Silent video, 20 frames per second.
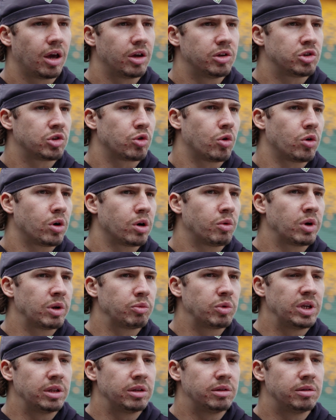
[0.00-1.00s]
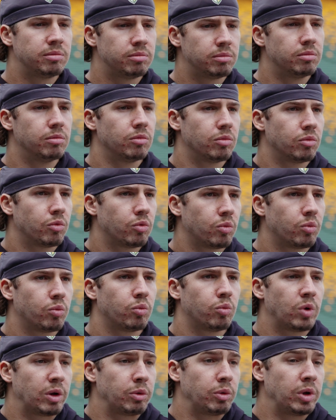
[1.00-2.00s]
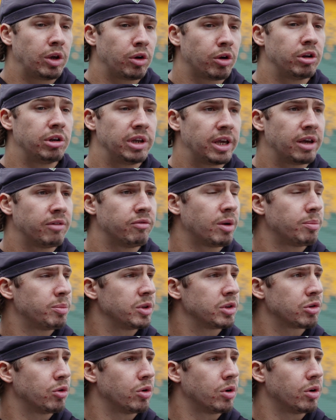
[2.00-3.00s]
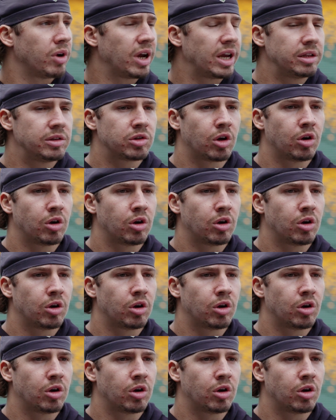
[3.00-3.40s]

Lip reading: score when we couldn't give up a score, right?